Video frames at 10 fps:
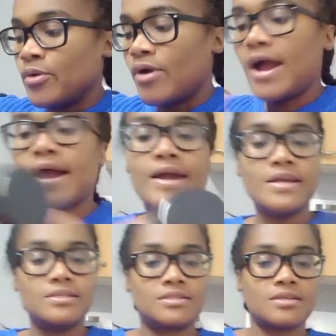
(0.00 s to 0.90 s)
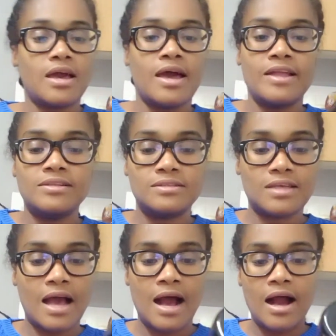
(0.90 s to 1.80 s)
Right, and
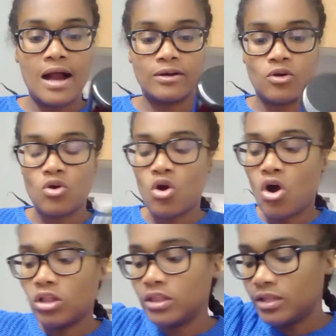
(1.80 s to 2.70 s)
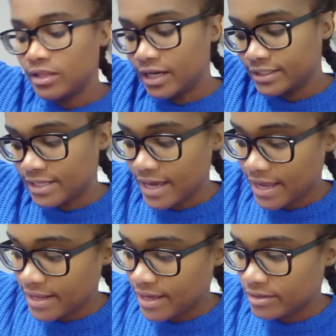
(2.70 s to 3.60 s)
I got
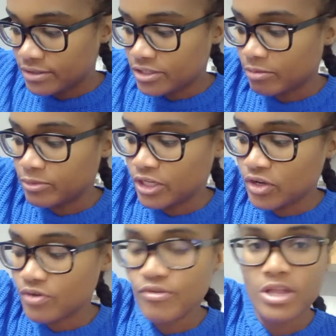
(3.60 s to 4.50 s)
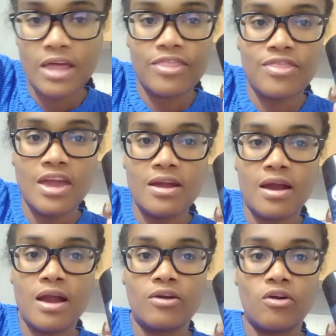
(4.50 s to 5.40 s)
Ladanian some deodorant. I think
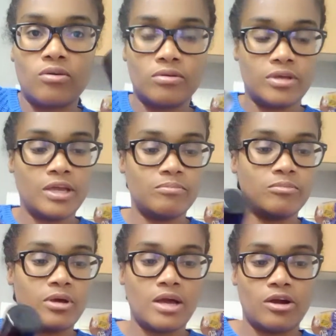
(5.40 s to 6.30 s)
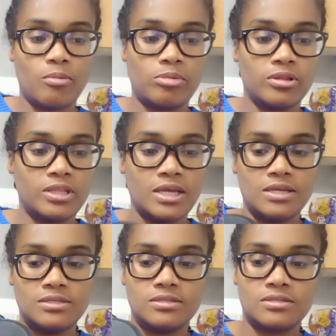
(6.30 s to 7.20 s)
I got him a couple of
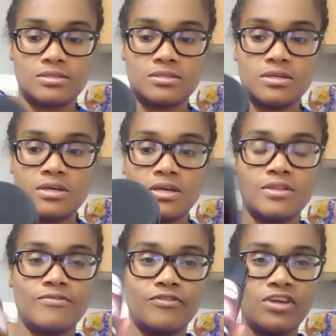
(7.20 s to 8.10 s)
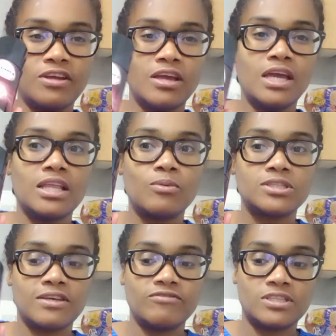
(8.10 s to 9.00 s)
these. I think there was
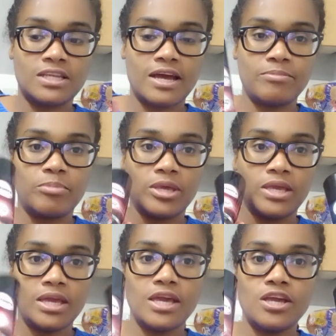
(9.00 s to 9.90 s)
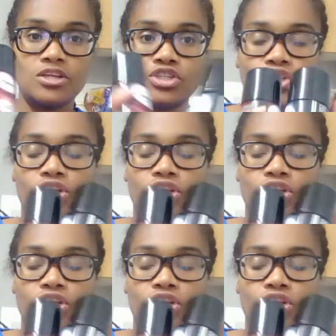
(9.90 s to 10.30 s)
79p each.